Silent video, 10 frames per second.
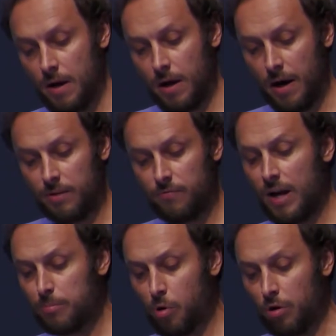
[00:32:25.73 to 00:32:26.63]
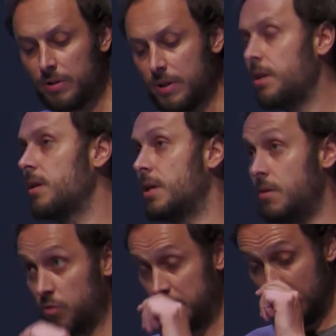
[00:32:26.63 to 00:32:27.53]
Uh, at one point, he, he
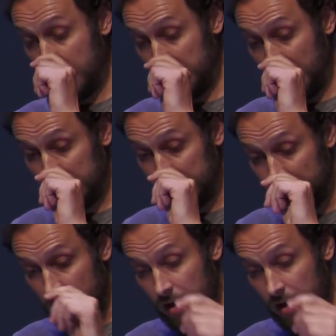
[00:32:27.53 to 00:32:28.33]
would say that